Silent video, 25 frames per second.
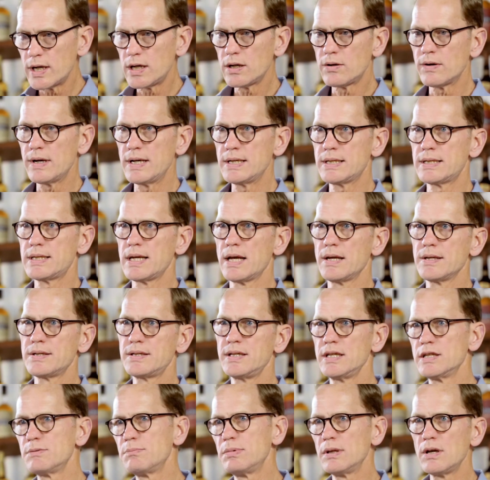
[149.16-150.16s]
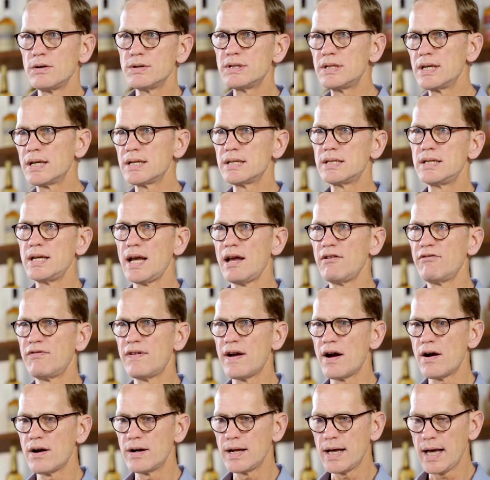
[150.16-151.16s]
degrees Celsius, below 68
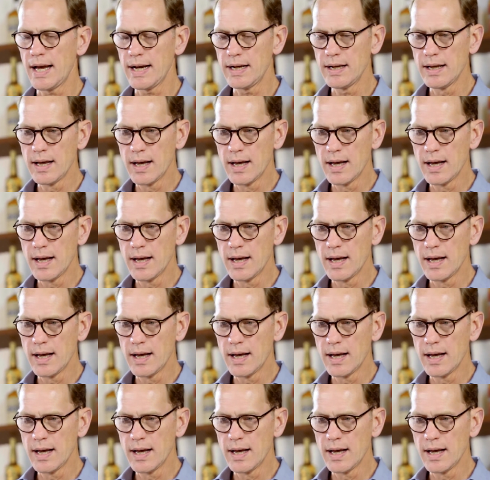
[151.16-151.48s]
Fahrenheit,